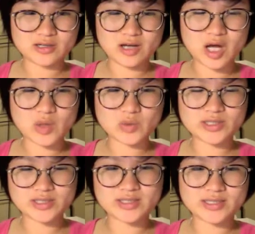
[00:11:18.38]
how
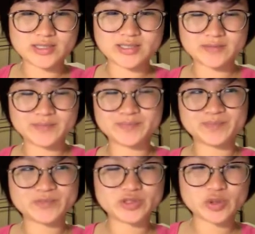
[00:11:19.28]
did it.
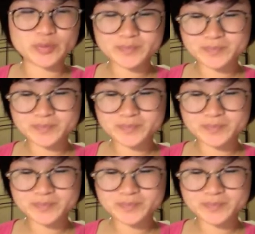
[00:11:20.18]
So